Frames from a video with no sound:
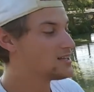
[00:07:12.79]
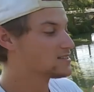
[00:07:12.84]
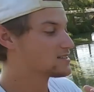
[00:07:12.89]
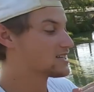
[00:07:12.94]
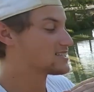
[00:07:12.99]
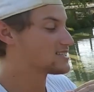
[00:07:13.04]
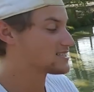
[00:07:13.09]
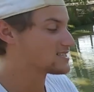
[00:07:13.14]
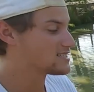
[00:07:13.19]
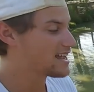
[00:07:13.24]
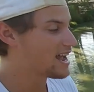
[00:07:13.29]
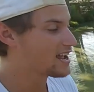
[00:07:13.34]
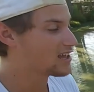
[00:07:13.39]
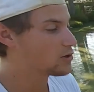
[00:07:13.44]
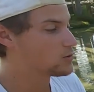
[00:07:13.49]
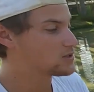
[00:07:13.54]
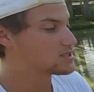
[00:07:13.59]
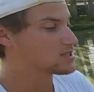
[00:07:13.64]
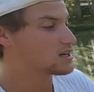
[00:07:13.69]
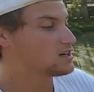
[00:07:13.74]
So that's
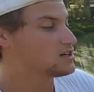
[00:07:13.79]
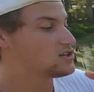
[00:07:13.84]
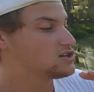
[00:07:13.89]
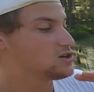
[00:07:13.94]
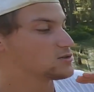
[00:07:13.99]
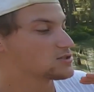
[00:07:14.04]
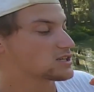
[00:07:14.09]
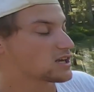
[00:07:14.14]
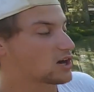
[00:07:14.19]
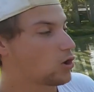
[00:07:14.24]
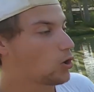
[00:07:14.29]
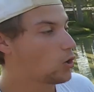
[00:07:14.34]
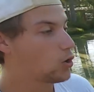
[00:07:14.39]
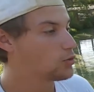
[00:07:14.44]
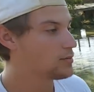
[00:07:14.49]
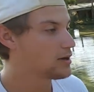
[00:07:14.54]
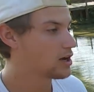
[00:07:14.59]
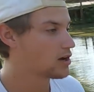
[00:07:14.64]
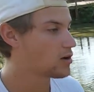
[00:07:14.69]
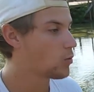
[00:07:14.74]
exactly what it's gonna do. It's gonna
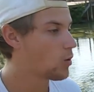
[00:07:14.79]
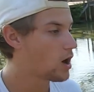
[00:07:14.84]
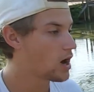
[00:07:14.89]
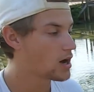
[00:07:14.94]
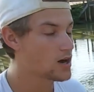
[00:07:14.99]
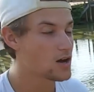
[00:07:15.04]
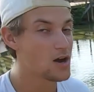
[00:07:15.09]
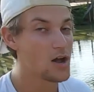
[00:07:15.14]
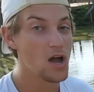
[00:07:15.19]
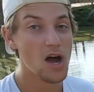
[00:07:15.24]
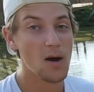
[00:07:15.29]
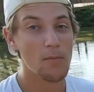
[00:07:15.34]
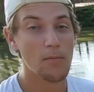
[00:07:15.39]
hold me underwater.